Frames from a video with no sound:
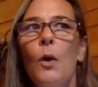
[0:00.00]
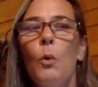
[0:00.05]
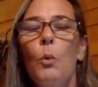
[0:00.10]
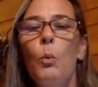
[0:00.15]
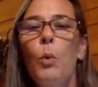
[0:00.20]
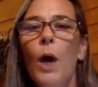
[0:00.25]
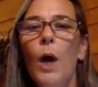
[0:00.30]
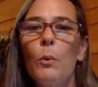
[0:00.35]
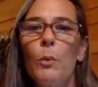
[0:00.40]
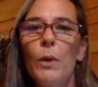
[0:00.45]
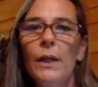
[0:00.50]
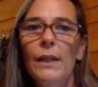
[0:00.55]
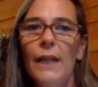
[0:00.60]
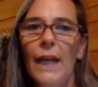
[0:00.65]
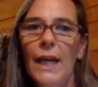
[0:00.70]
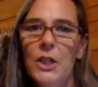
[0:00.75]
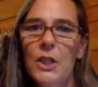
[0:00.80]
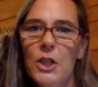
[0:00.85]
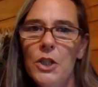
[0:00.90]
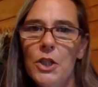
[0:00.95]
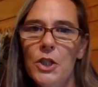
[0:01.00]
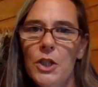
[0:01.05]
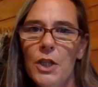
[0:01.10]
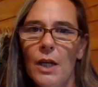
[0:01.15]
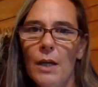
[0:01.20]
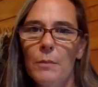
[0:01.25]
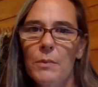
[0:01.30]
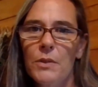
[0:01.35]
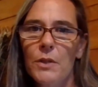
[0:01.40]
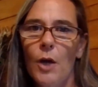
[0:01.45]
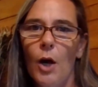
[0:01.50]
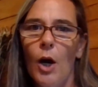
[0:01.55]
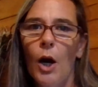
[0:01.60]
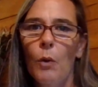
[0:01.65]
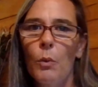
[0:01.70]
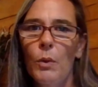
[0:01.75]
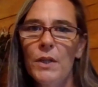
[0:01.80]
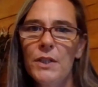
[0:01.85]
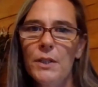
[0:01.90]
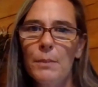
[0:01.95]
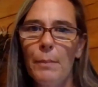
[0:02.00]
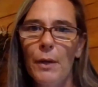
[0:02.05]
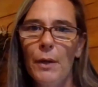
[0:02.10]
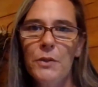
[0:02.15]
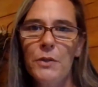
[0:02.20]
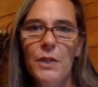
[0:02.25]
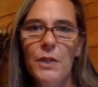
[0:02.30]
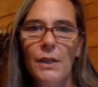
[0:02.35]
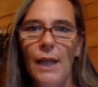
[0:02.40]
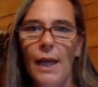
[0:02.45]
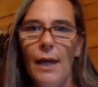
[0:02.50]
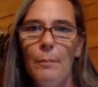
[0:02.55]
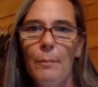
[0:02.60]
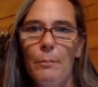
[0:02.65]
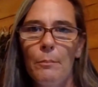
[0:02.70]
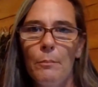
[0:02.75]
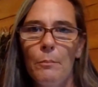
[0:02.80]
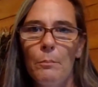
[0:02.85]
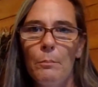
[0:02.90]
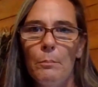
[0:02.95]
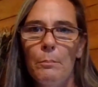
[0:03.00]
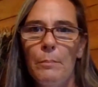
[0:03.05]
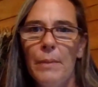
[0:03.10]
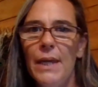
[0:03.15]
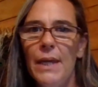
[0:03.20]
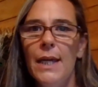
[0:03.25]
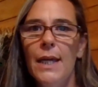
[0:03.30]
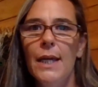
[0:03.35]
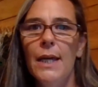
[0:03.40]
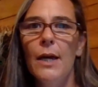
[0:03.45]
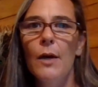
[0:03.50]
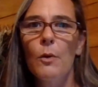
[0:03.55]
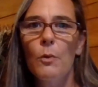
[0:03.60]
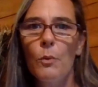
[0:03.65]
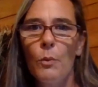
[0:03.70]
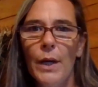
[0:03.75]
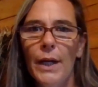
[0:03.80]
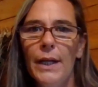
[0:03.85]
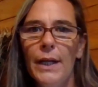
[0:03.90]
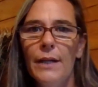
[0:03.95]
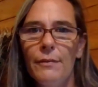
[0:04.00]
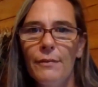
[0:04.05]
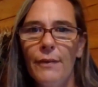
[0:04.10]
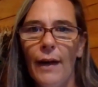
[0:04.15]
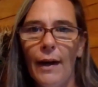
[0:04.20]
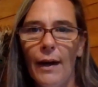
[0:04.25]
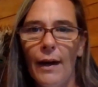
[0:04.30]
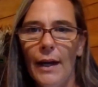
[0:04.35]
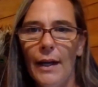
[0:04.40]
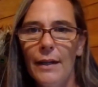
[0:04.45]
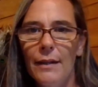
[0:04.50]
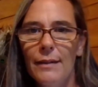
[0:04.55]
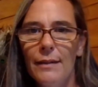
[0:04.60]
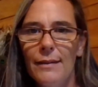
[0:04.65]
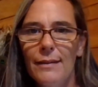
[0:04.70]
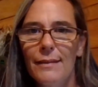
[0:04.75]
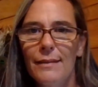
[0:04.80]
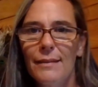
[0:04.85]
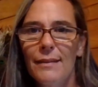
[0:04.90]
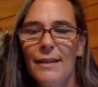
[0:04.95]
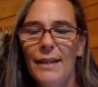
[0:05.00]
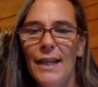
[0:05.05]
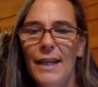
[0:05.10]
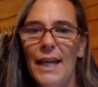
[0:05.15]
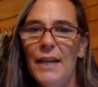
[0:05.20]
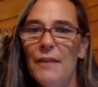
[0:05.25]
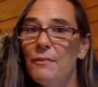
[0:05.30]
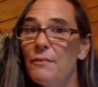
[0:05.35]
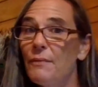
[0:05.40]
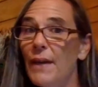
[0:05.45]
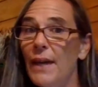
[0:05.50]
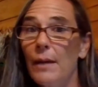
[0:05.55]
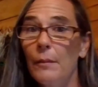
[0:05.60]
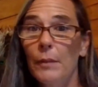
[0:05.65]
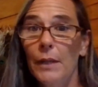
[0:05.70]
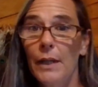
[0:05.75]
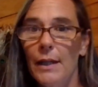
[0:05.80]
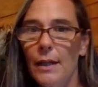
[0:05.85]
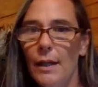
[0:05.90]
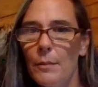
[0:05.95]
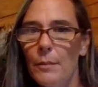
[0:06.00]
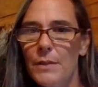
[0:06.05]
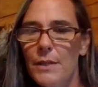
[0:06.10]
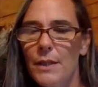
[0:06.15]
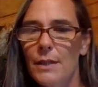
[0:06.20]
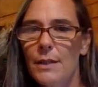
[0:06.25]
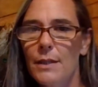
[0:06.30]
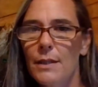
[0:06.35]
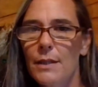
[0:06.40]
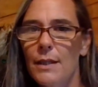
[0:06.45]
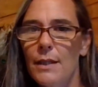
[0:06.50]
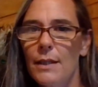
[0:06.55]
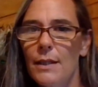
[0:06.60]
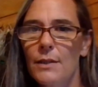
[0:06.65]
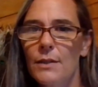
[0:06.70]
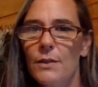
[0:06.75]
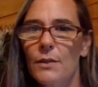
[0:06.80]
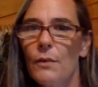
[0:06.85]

What relationships are we supposed to let be redefined? And family comes into this